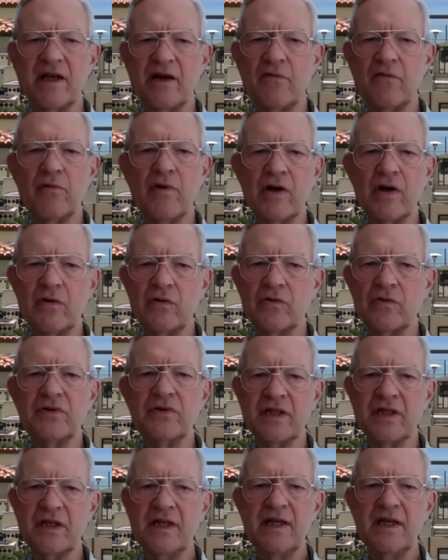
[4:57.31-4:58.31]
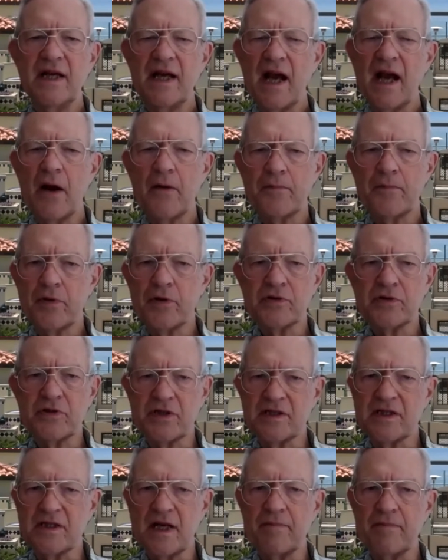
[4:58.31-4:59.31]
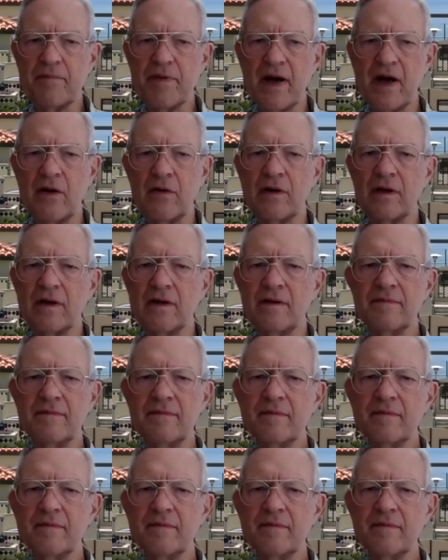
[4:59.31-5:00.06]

erodes our purchasing power.